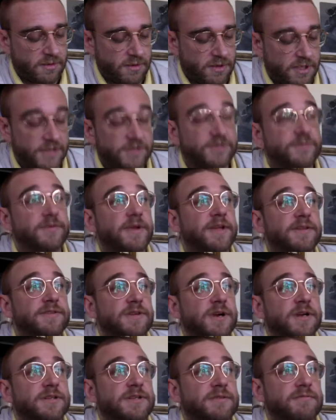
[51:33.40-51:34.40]
it's
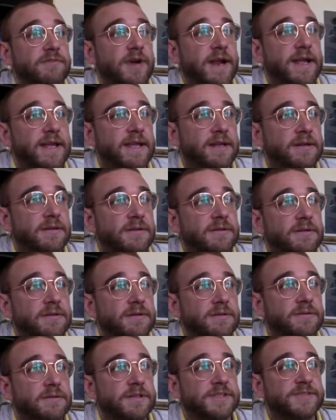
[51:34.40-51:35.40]
hard to write
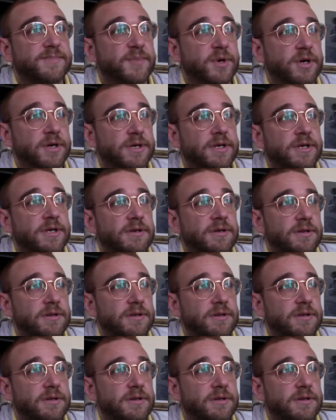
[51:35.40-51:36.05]
this book.